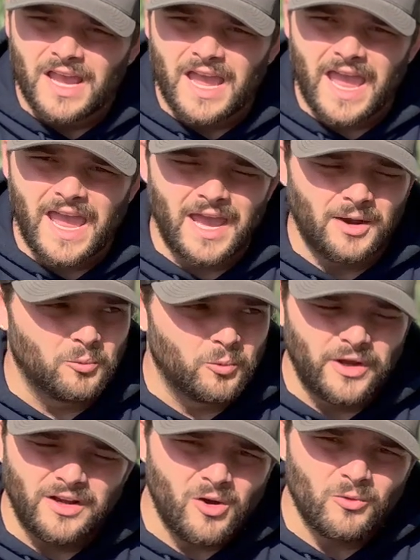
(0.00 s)
and
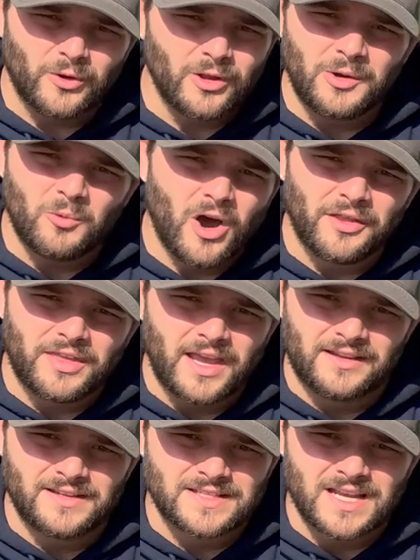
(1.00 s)
we don't really want
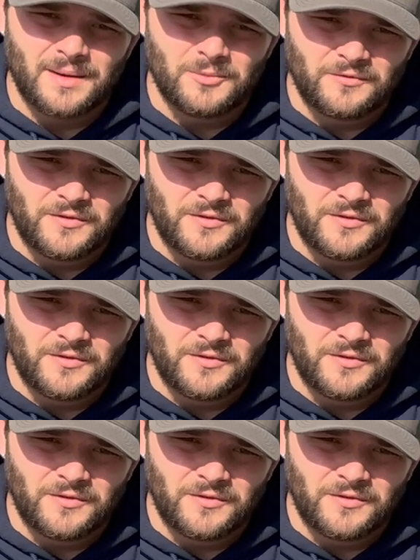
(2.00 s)
that this time of